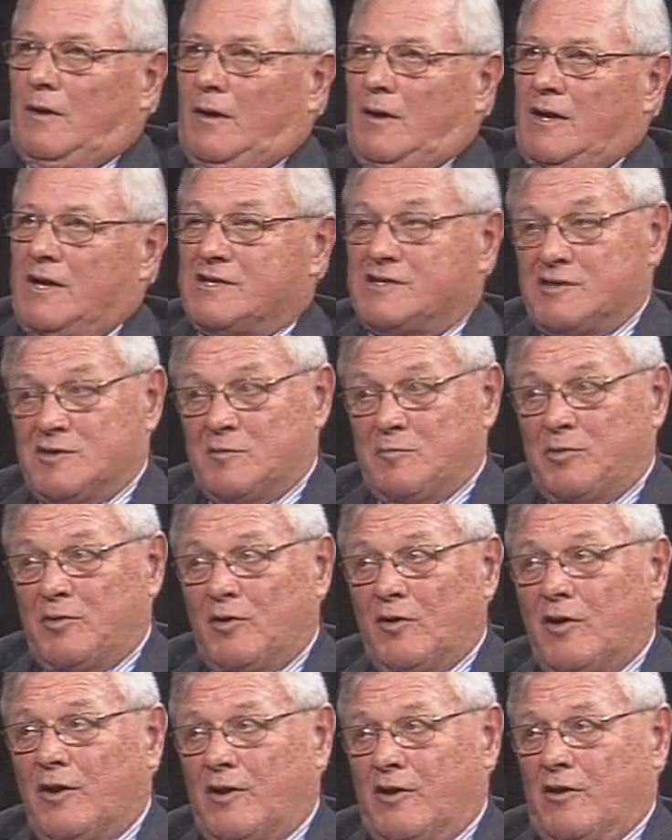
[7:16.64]
As an
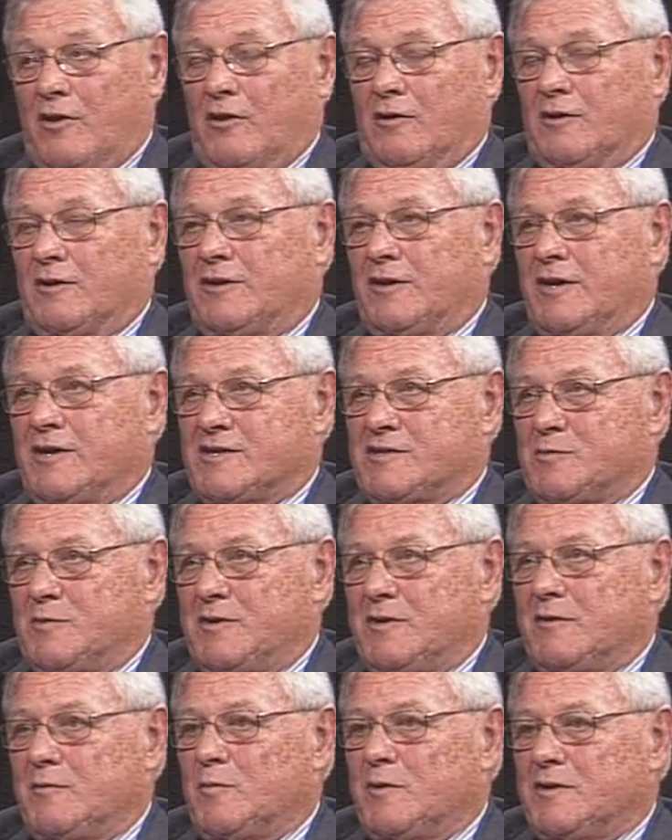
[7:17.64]
employer, yes,
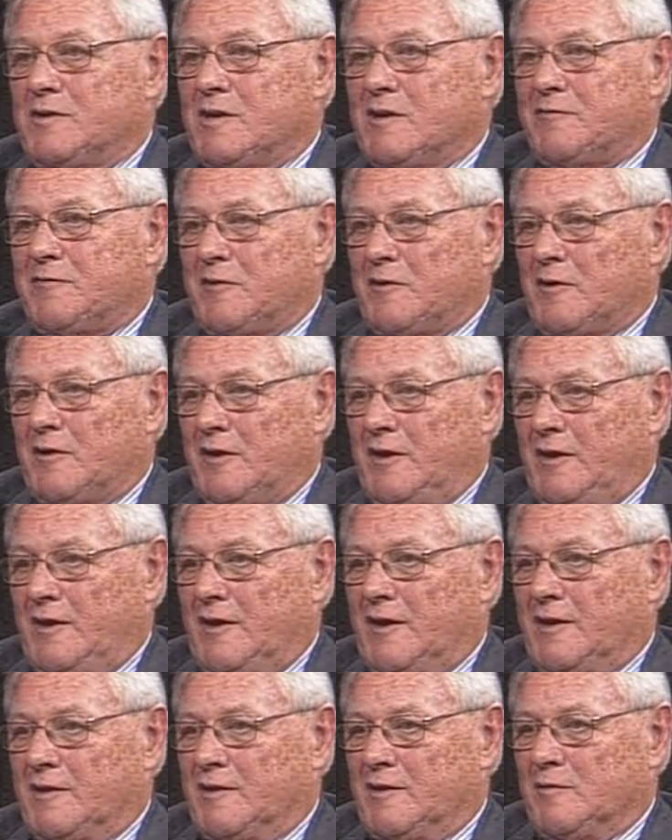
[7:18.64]
we definitely
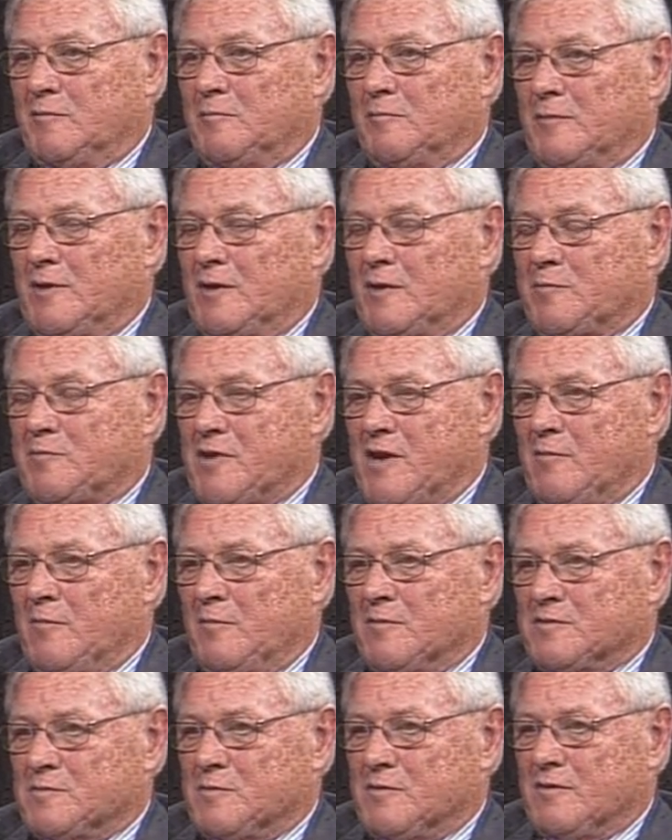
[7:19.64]
had
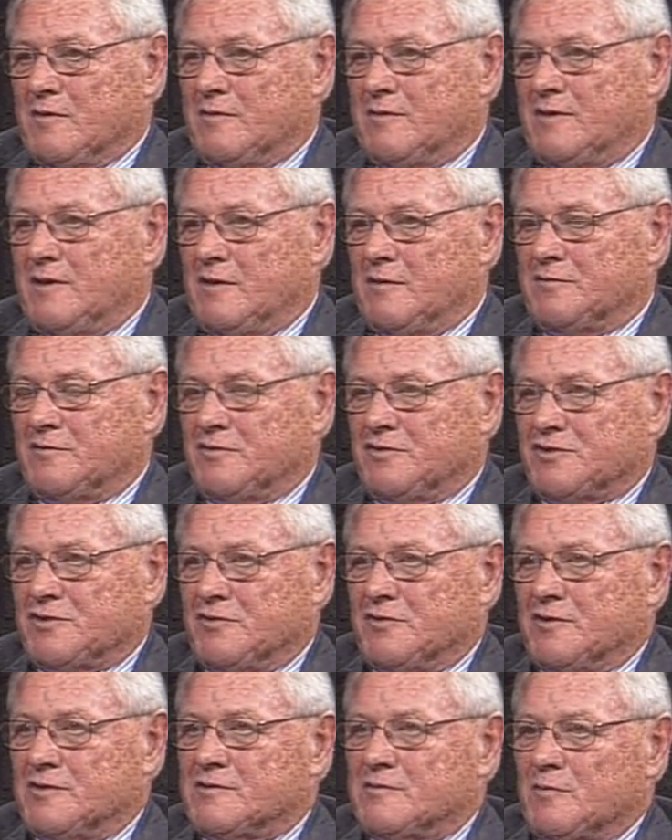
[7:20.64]
problems with health
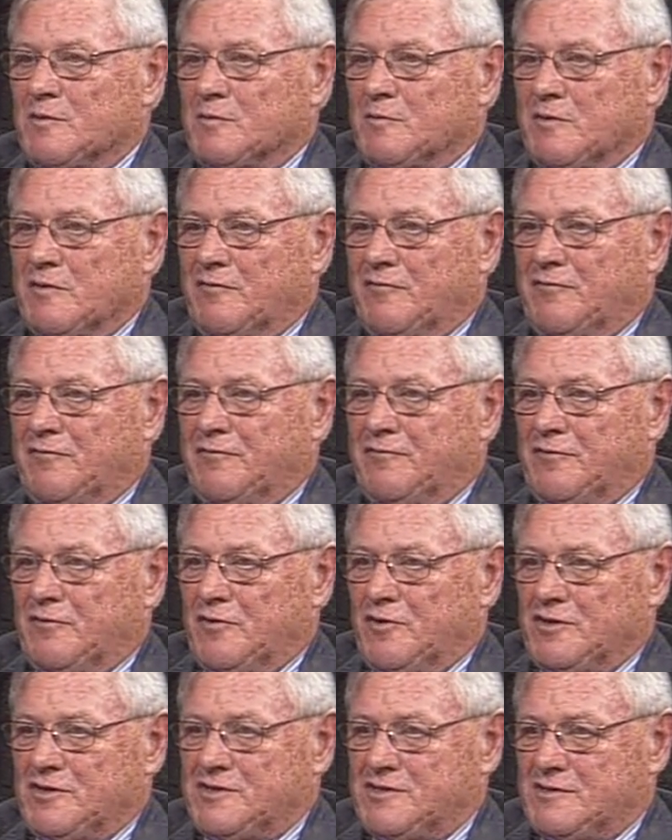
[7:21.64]
insurance. When we
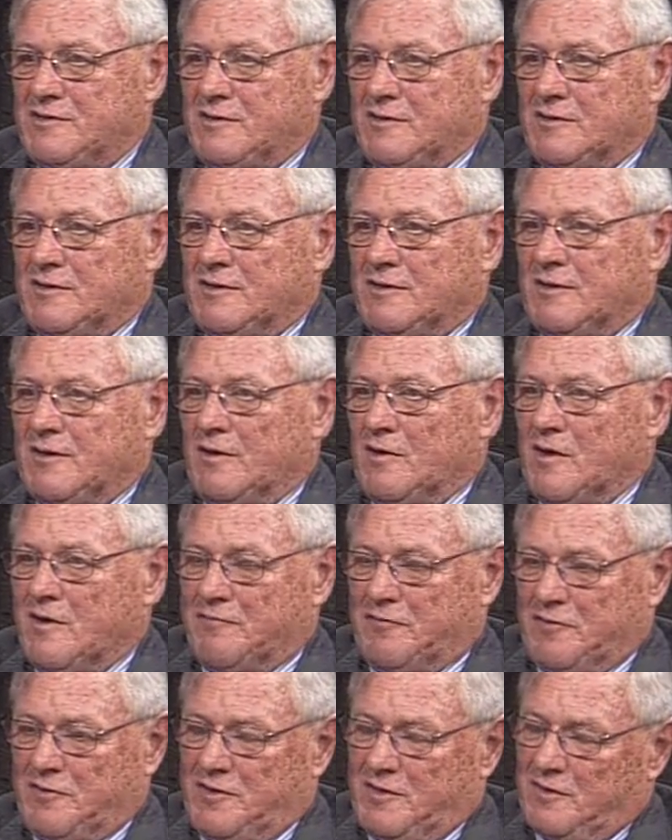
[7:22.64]
first
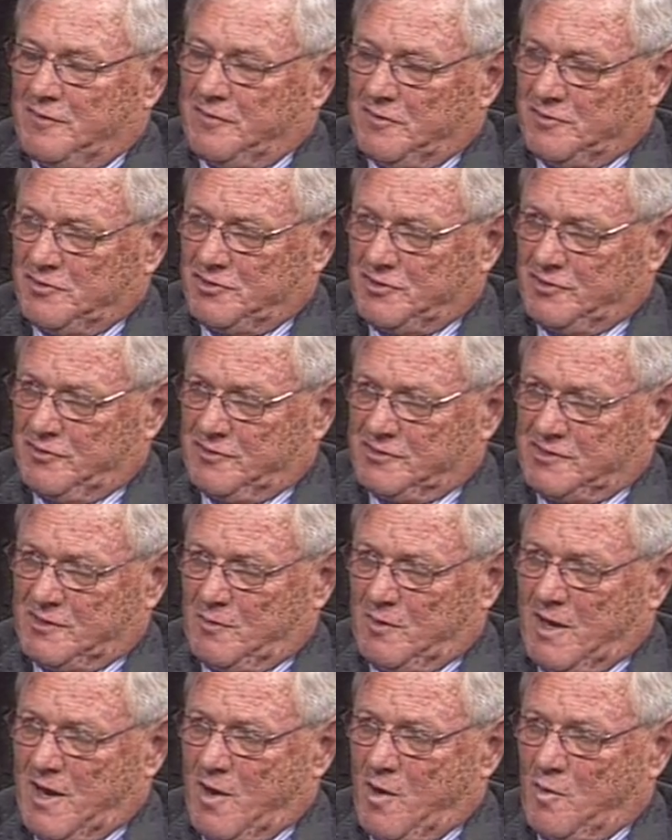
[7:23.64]
offered health insurance to
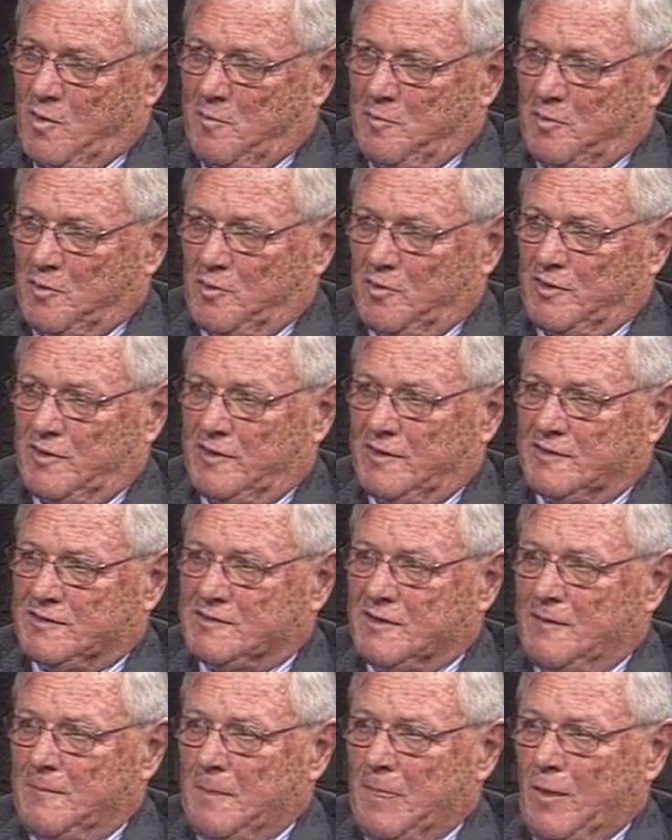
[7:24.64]
our employees,
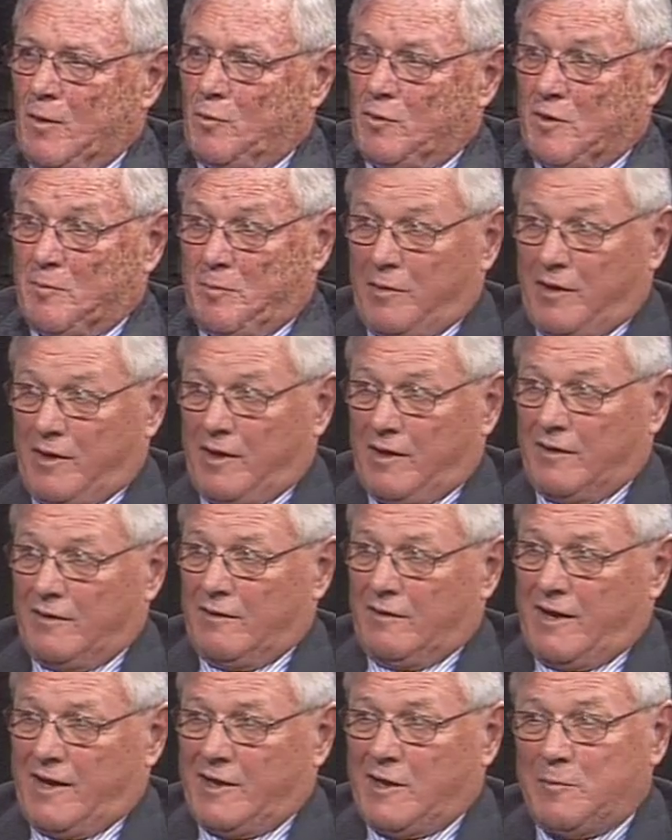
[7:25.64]
we paid
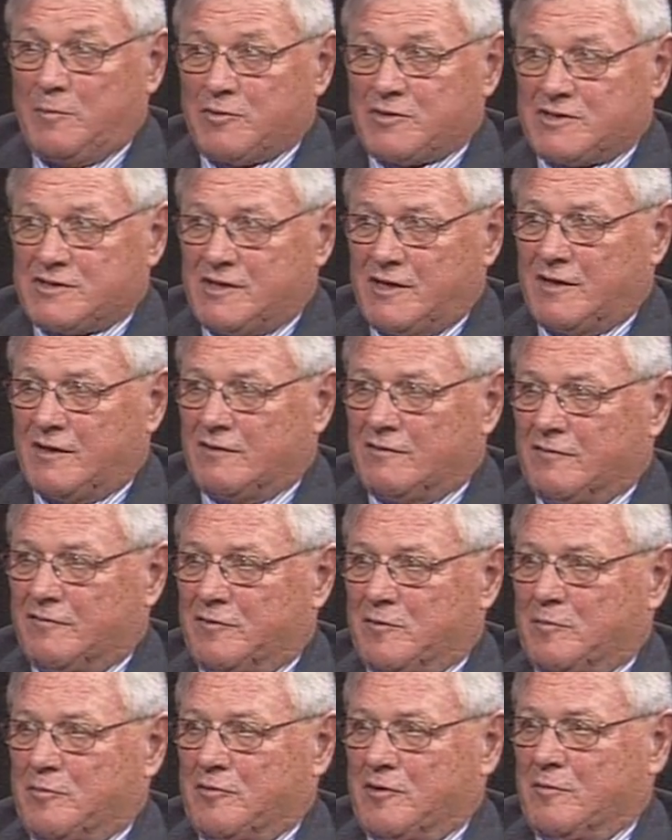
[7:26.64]
80% of
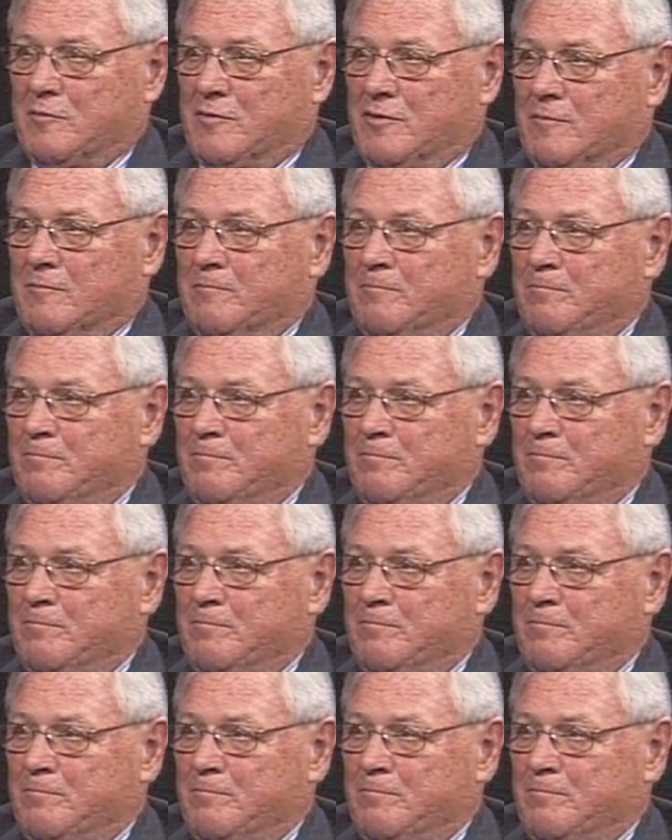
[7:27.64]
the premium.